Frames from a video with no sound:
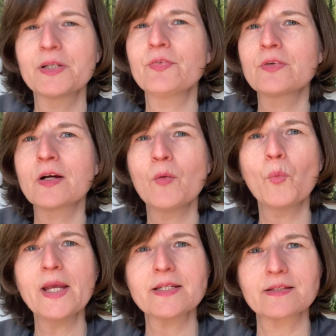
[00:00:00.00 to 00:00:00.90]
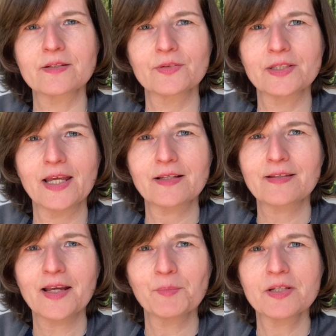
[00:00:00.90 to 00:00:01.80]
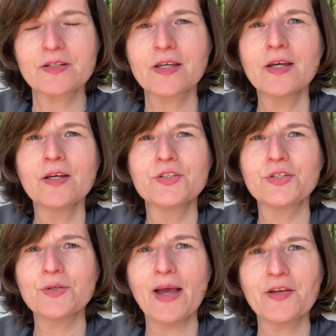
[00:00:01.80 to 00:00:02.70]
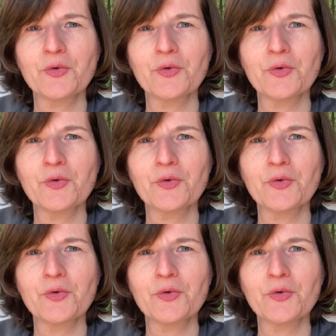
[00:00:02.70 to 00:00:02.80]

But if you can't wait until the next segment, do head